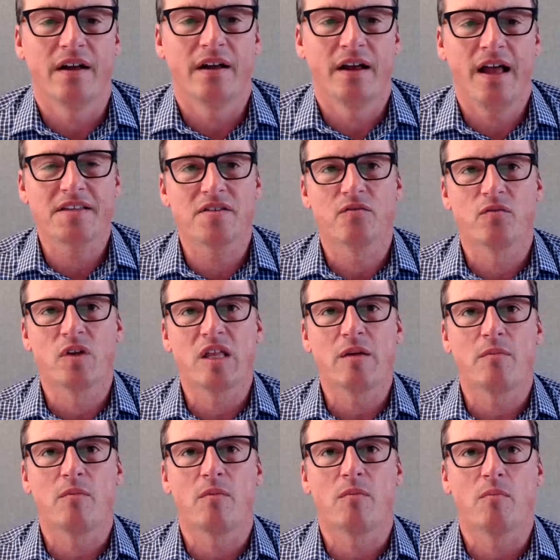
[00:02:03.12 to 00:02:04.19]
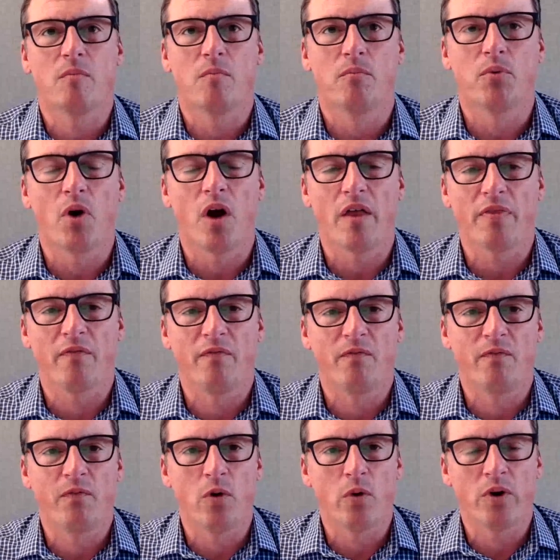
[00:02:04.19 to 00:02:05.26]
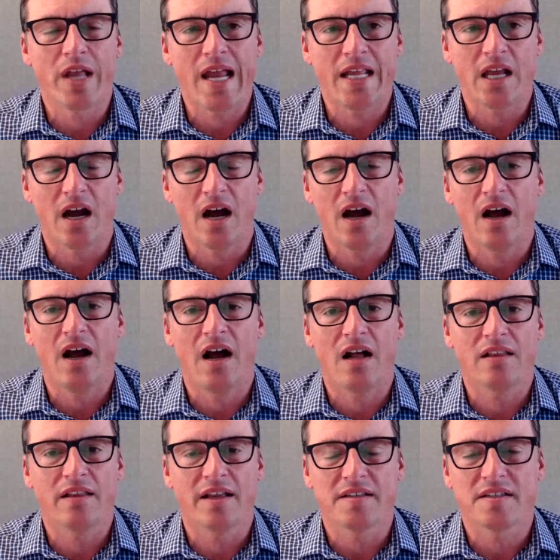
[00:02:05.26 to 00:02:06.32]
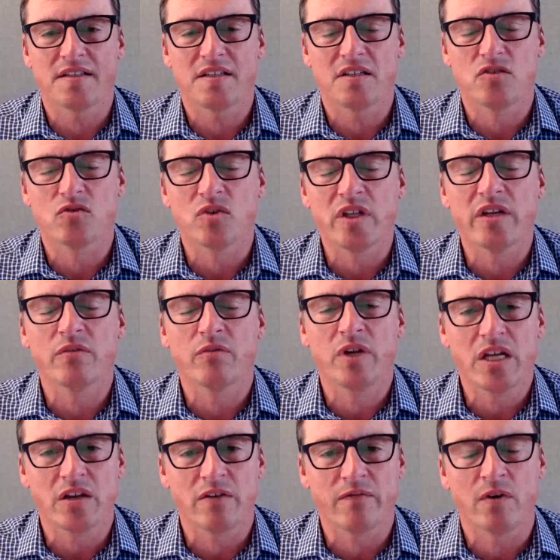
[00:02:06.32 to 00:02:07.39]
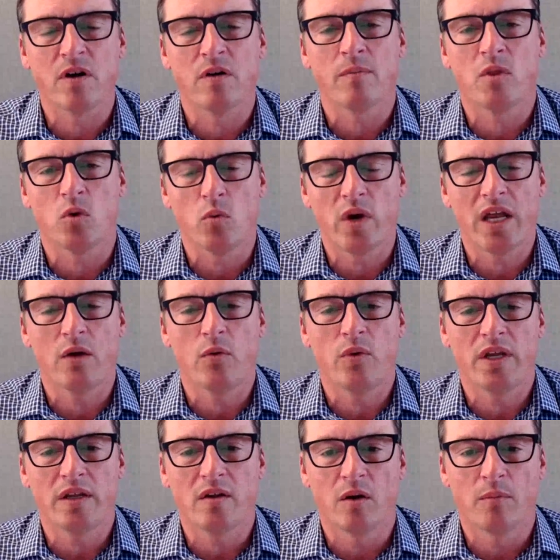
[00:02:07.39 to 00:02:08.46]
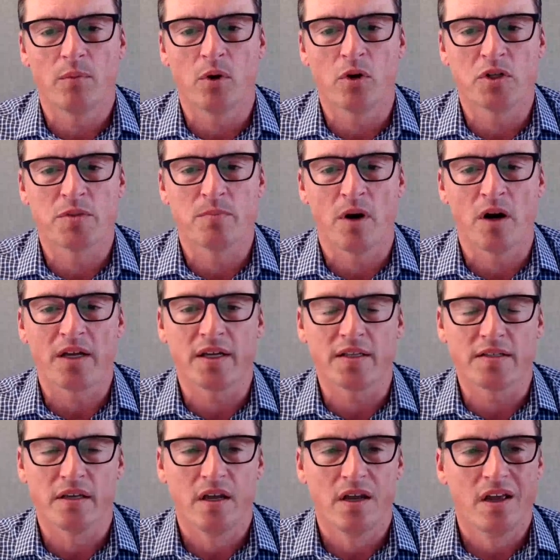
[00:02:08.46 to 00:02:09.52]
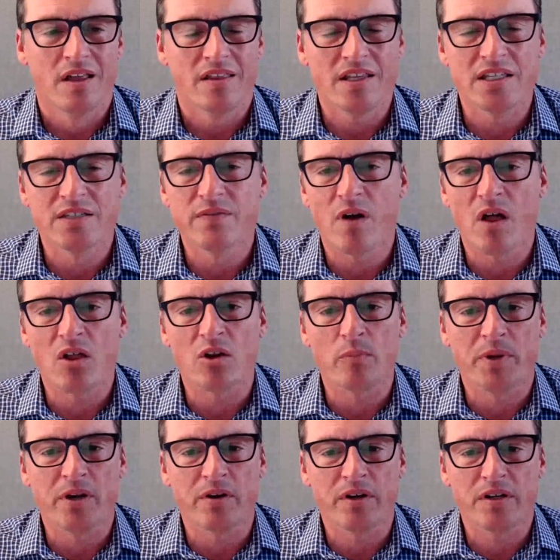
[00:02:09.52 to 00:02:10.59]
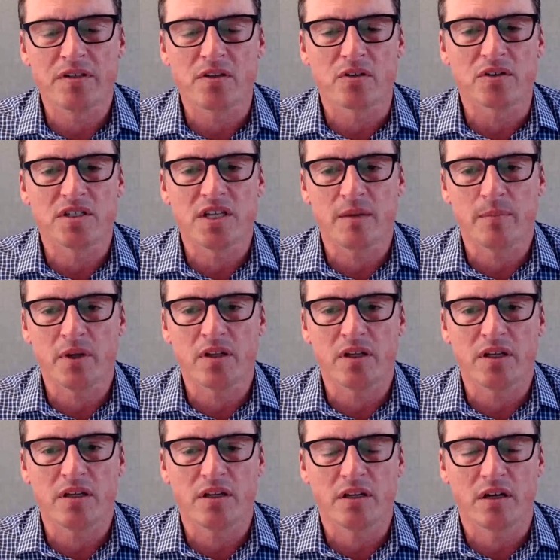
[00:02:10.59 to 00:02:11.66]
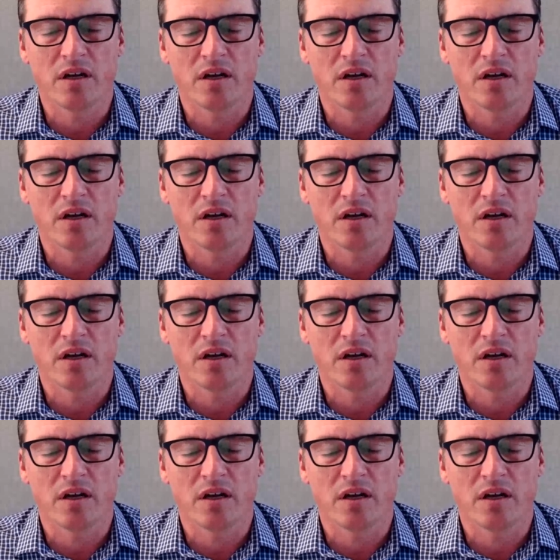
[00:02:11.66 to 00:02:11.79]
hasn't really brought forward any aha lessons. It's really reconfirmed the way we approach markets. These volatile periods are typically